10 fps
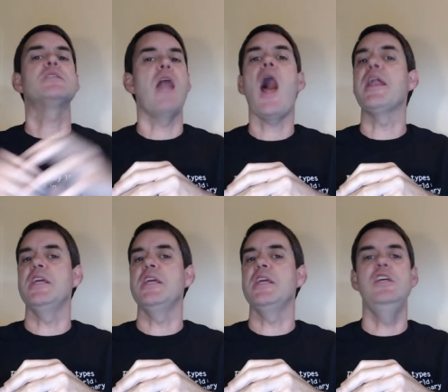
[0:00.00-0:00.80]

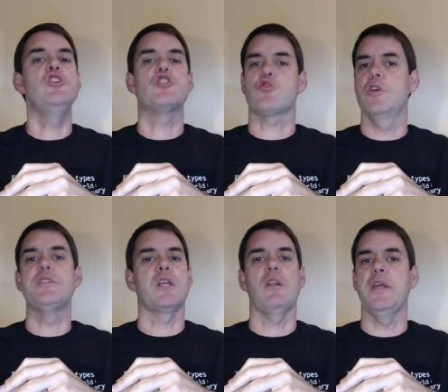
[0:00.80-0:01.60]
not
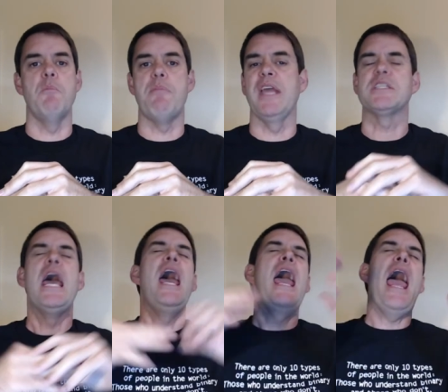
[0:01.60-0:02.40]
intrinsically in a base.
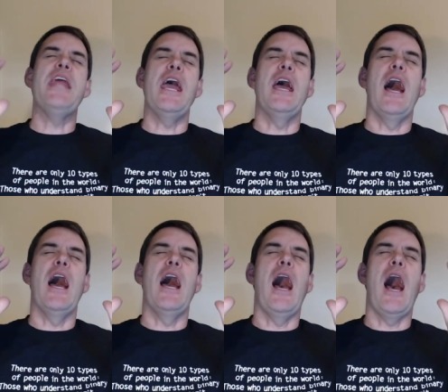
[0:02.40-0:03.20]
And
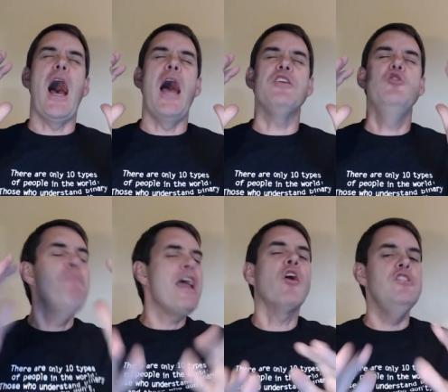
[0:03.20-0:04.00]
you
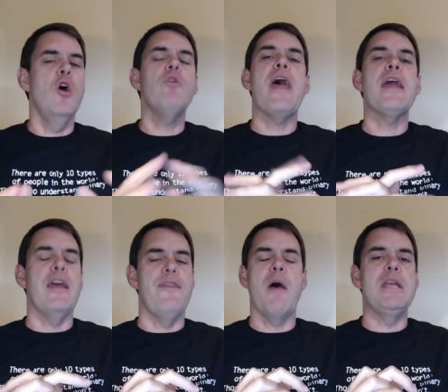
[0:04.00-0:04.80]
may already know that,
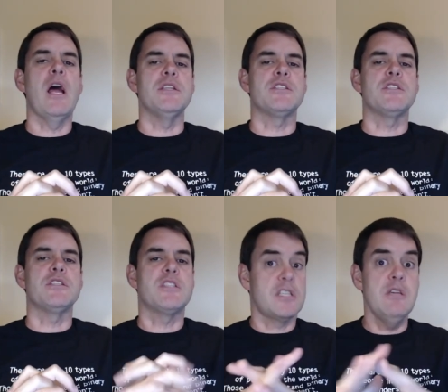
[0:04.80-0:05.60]
and that may not
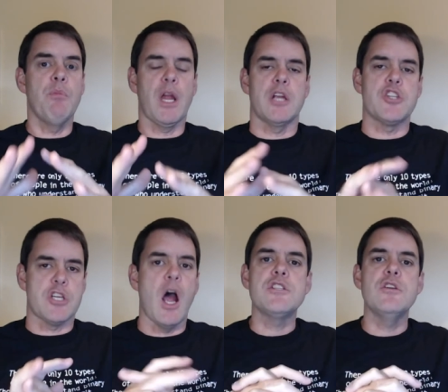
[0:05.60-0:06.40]
seem like a
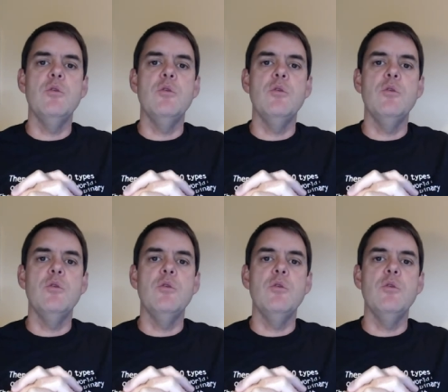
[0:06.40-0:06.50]
shock to you,